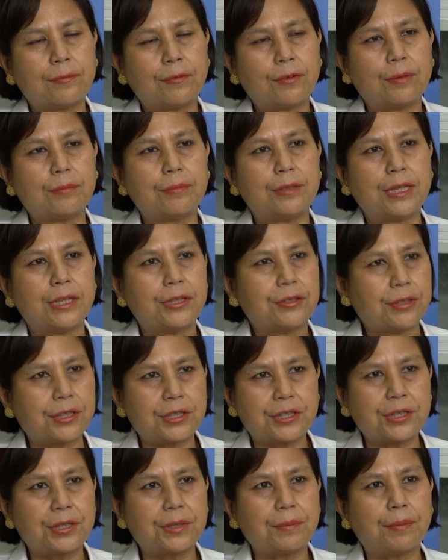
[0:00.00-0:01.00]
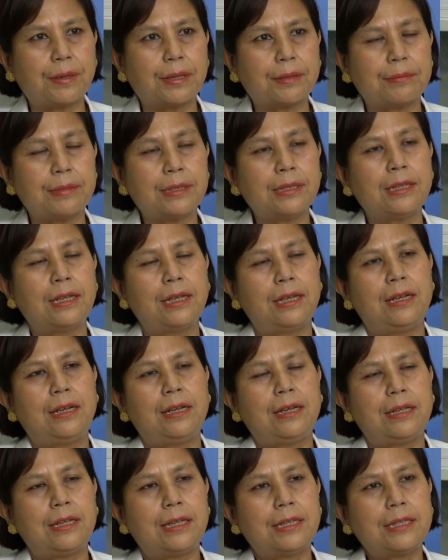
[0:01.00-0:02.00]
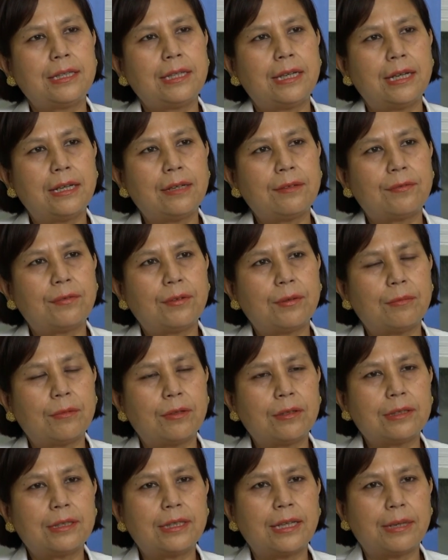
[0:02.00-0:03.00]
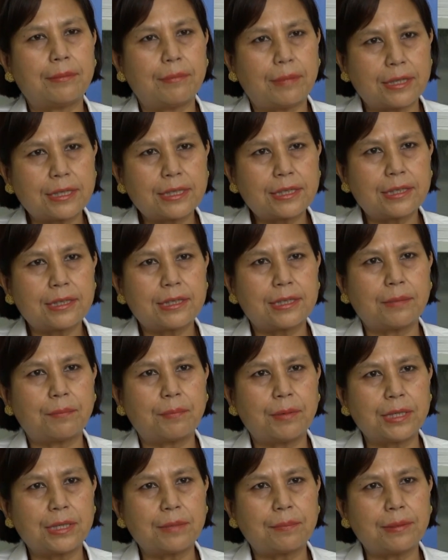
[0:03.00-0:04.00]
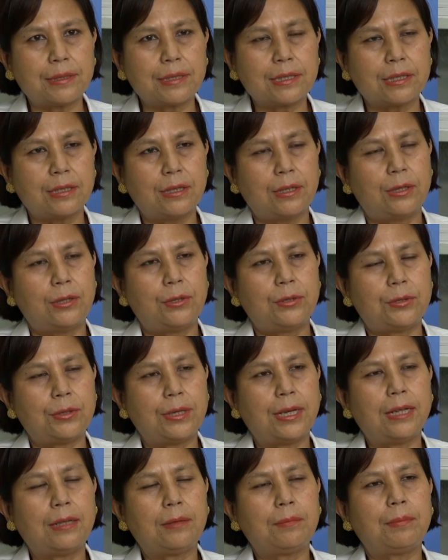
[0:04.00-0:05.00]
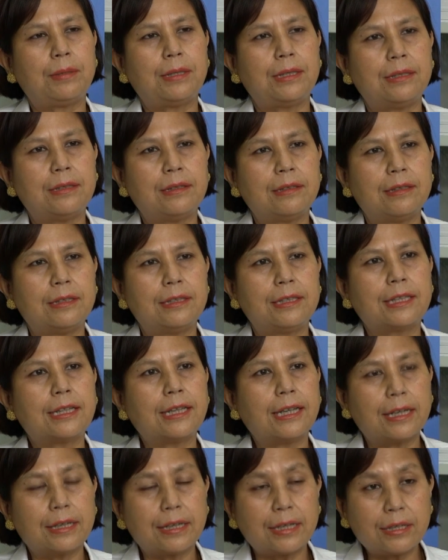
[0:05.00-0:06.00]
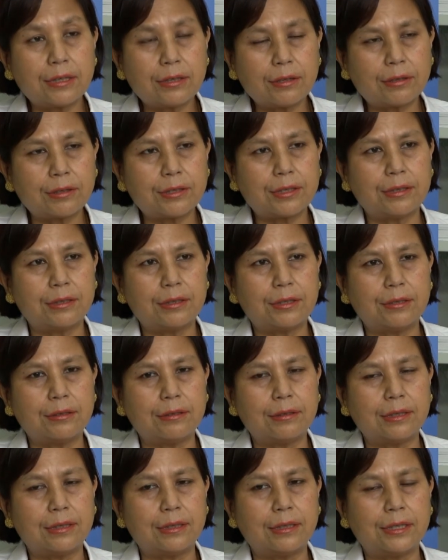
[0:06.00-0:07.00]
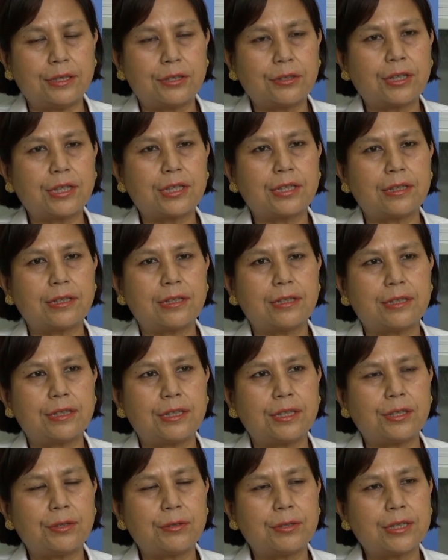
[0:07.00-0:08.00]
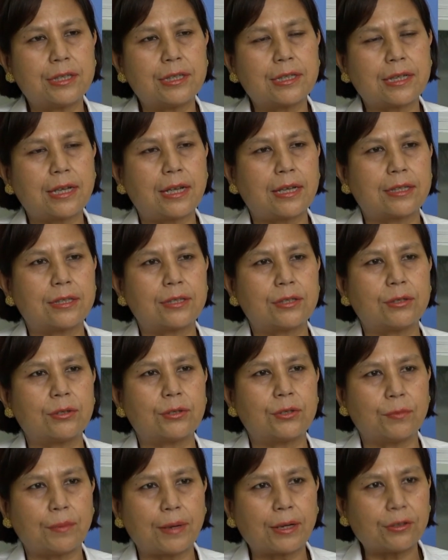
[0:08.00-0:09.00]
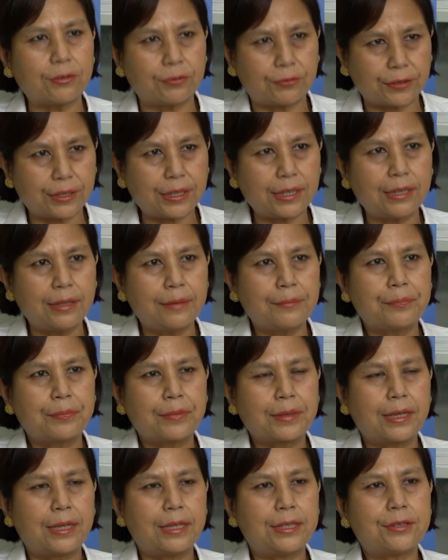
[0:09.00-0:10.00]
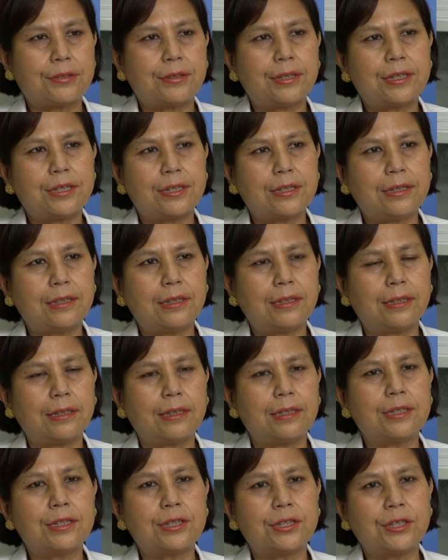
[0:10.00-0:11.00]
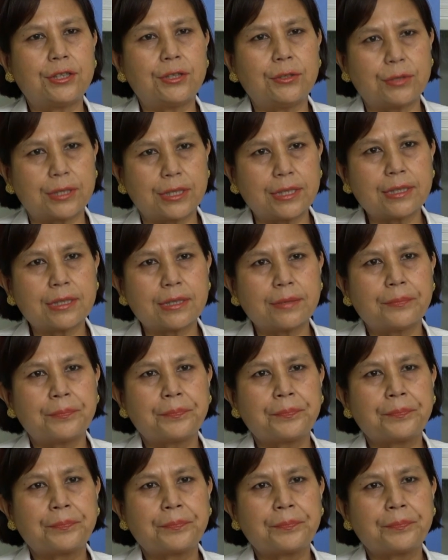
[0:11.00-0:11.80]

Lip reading: from the education department, getting help from all the headmasters, the principals, to help in declaring your educational institutions as tobacco-free educational institutions,